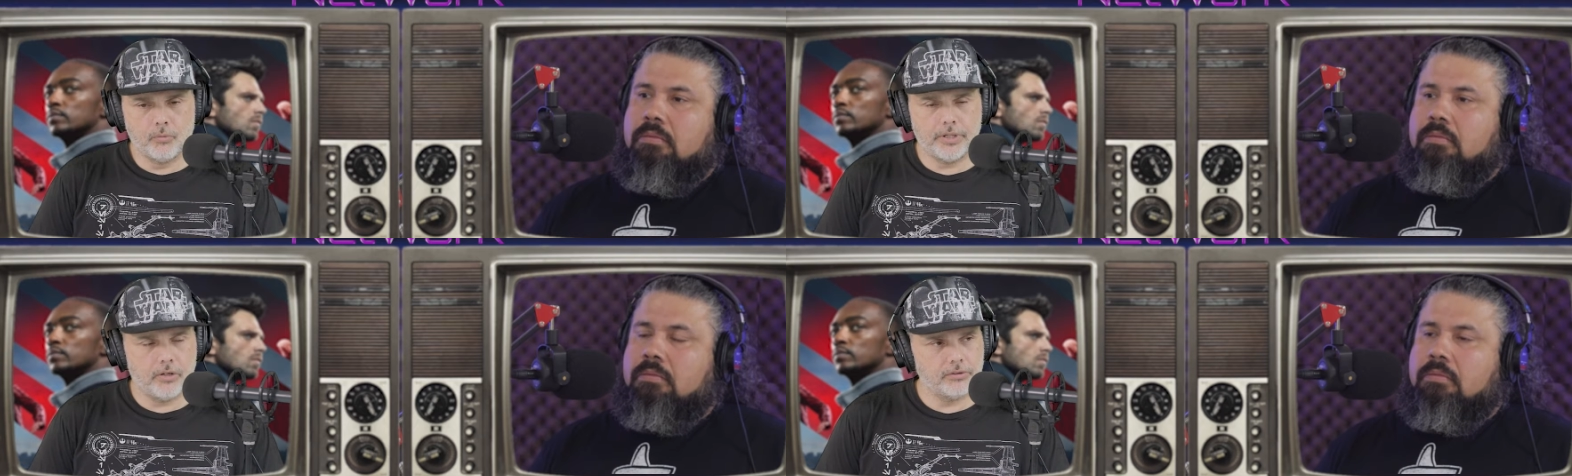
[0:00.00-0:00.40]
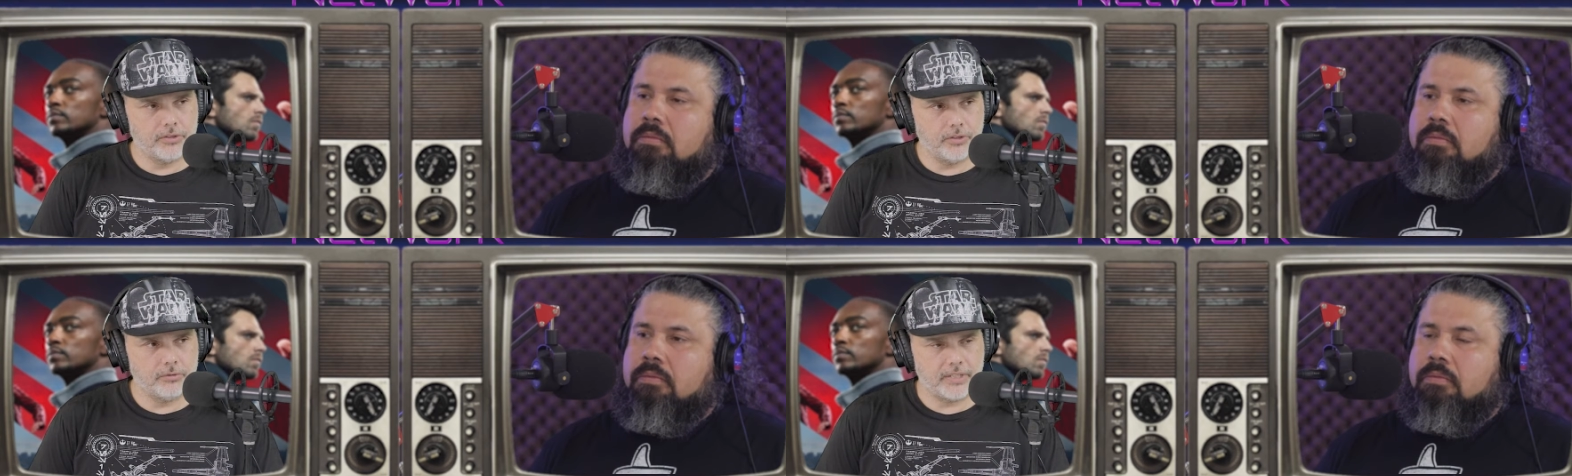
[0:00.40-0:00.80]
Speaker 1: we all
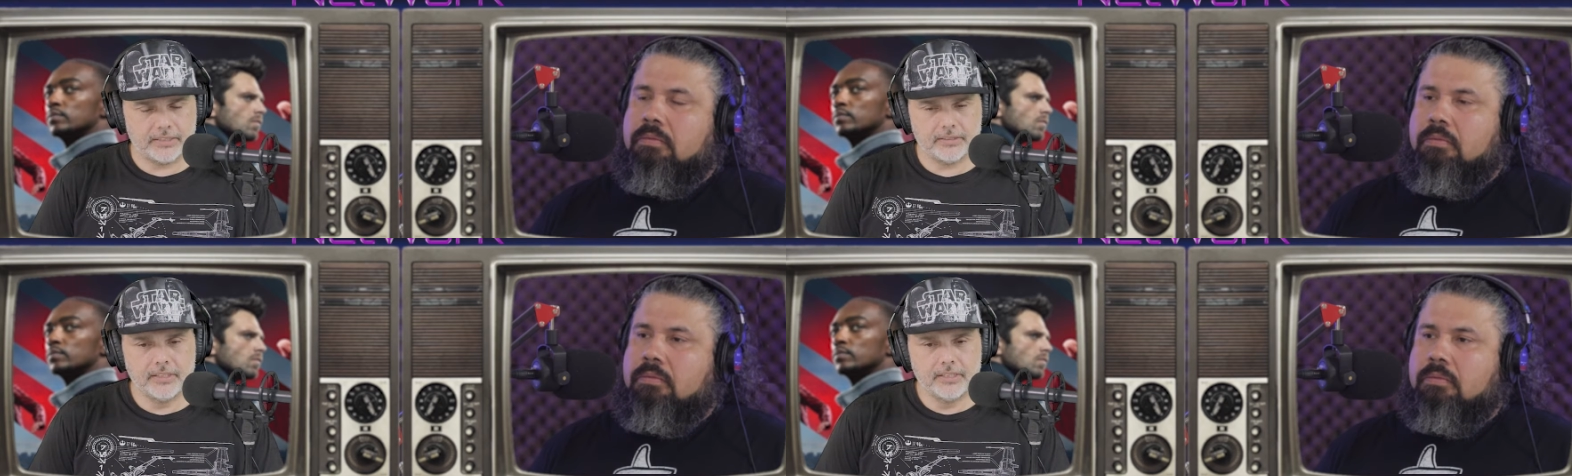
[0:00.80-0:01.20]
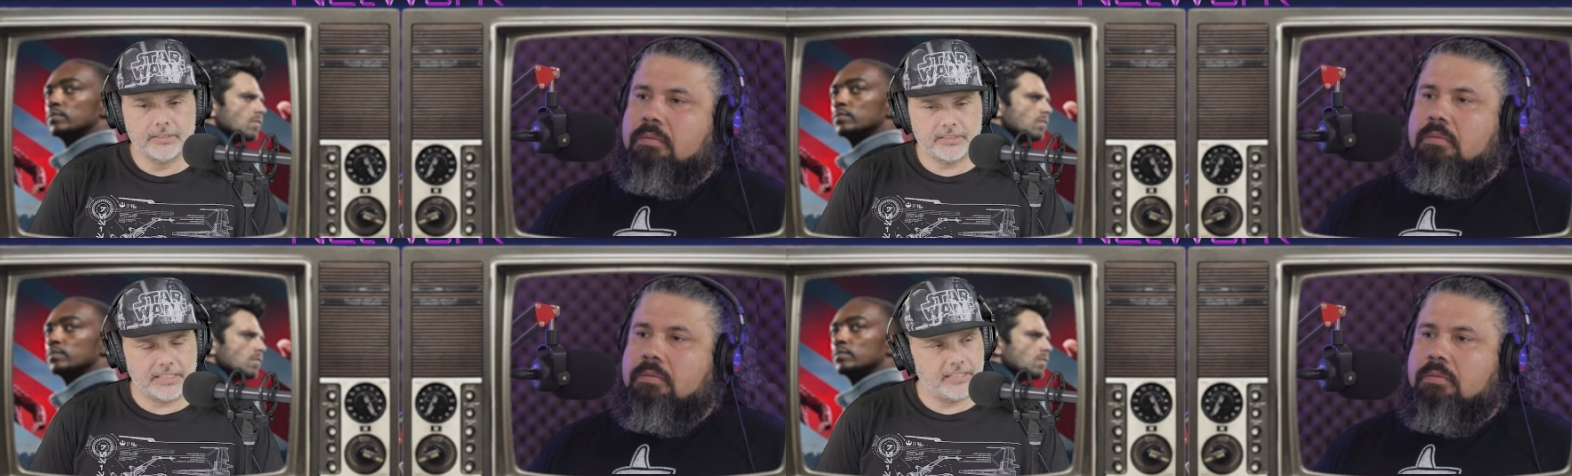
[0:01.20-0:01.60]
know that
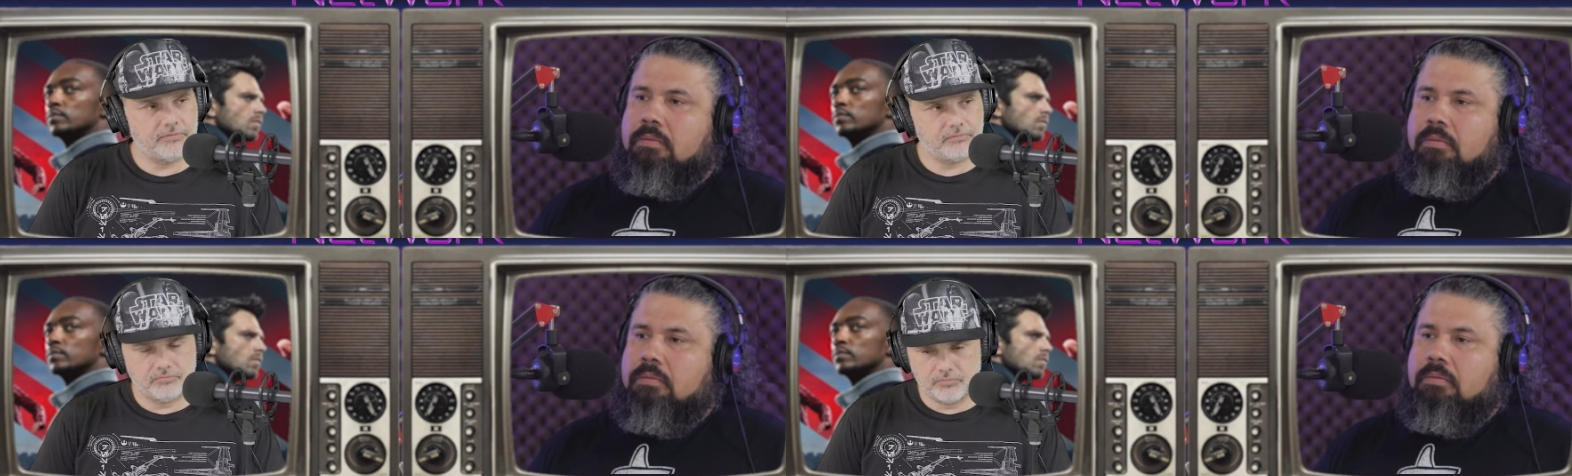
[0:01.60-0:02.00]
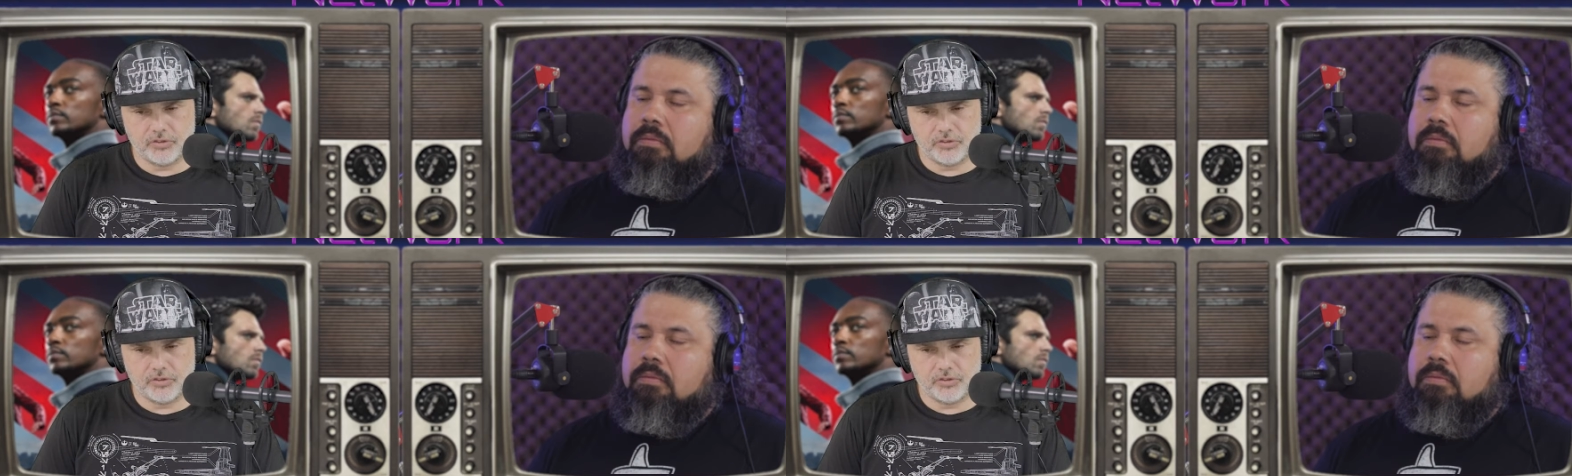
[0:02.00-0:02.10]
Steve